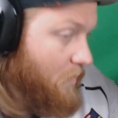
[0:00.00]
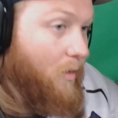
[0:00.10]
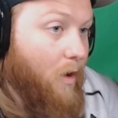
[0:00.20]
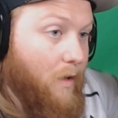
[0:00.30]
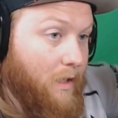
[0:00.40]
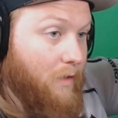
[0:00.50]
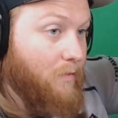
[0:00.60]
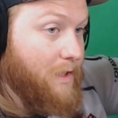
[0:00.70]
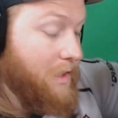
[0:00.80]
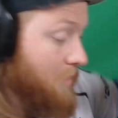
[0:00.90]
on here,
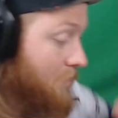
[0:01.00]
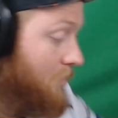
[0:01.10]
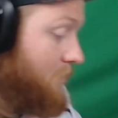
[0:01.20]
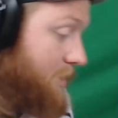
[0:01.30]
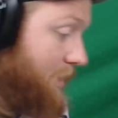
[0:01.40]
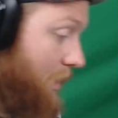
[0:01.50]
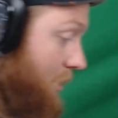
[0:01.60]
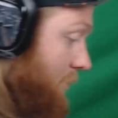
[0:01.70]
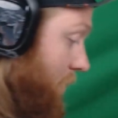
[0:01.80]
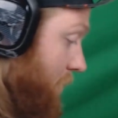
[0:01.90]
which is cool.
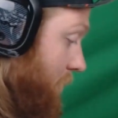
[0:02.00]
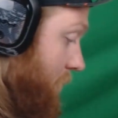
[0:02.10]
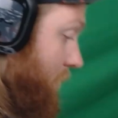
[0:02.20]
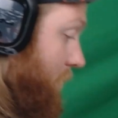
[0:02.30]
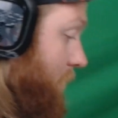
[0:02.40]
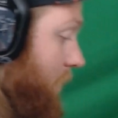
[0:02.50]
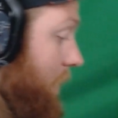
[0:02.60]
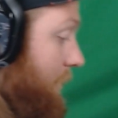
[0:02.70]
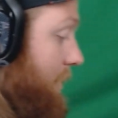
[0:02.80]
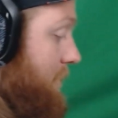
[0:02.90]
So
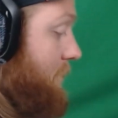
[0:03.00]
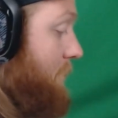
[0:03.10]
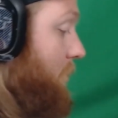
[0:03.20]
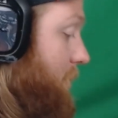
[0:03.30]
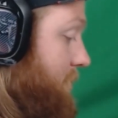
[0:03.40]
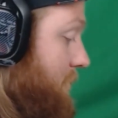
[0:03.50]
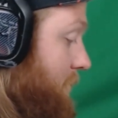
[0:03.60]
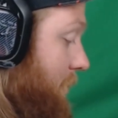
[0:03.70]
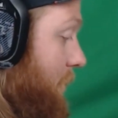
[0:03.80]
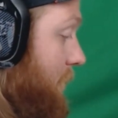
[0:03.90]
anyway, so moment of truth
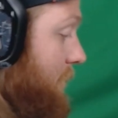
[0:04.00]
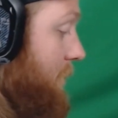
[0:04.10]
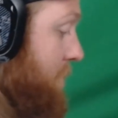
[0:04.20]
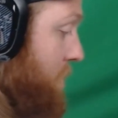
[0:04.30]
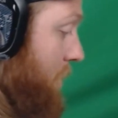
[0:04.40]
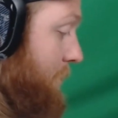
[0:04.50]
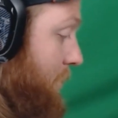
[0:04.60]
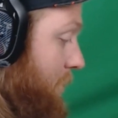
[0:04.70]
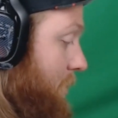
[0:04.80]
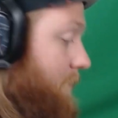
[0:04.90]
here. I'll shut up
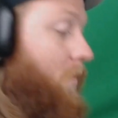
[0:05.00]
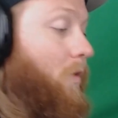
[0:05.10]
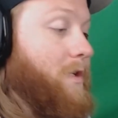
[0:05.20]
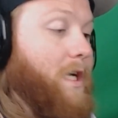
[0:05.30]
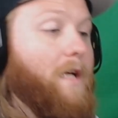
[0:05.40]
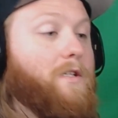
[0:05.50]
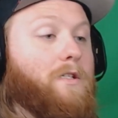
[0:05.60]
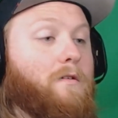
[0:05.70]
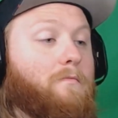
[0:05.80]
here. Of course, you got your